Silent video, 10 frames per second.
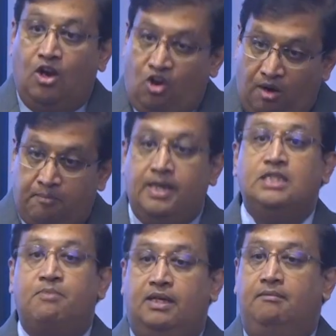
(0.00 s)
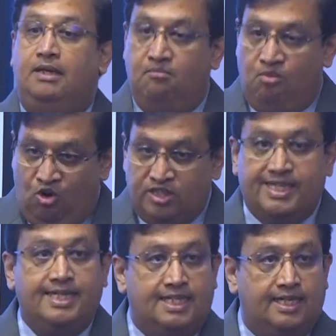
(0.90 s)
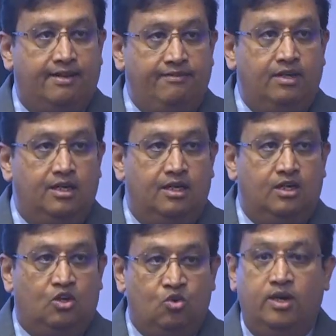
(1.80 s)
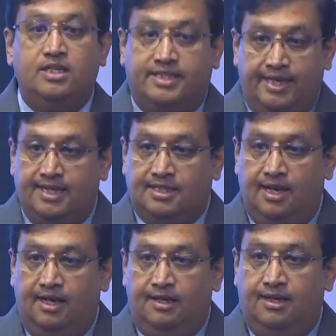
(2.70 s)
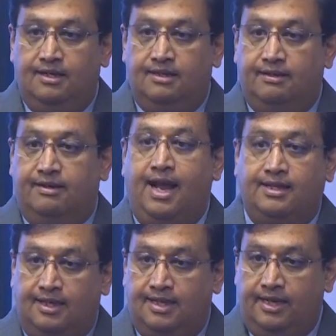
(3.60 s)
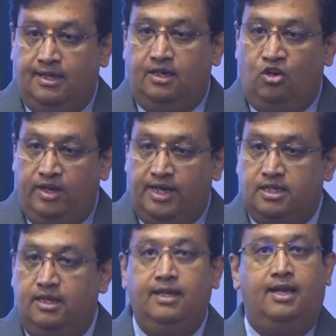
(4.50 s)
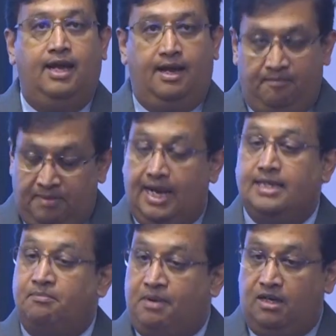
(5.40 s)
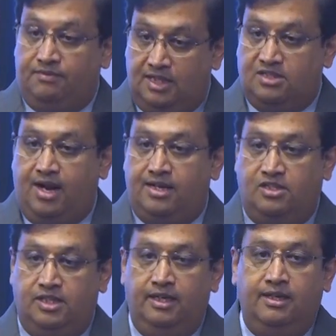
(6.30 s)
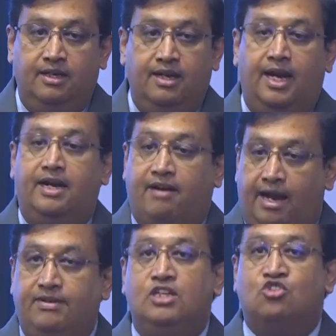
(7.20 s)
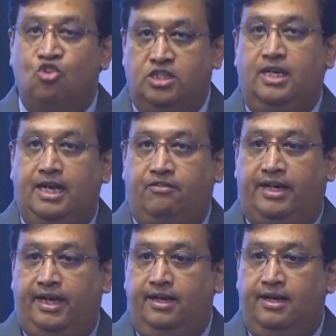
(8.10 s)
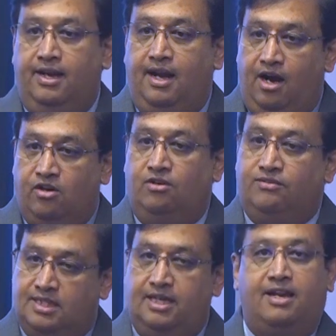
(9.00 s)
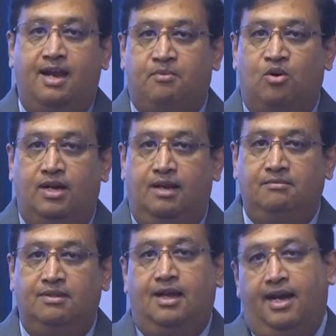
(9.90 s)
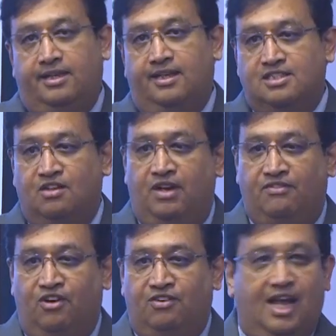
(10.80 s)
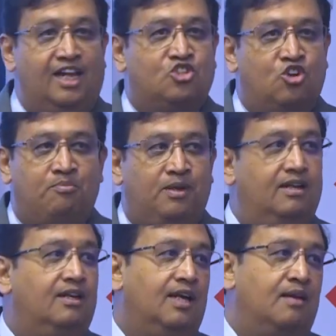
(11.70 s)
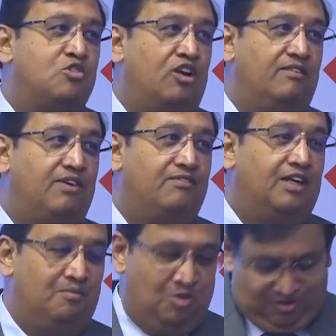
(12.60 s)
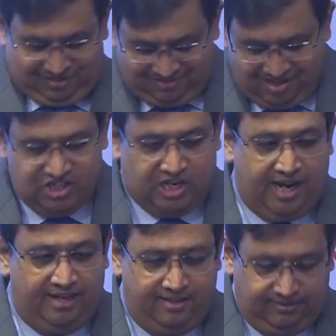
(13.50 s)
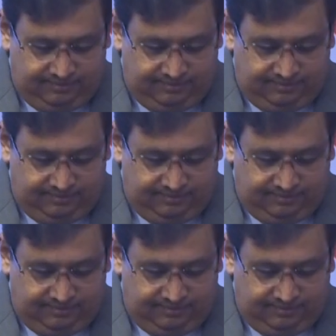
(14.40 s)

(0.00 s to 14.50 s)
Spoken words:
corporates becoming more sensitive towards CSR rather than a donation, but as a part of the strategy, and driving social equity out of this entire program, I think is the way forward. I'll stop here. I'm sorry if I've taken more. Jai Hind.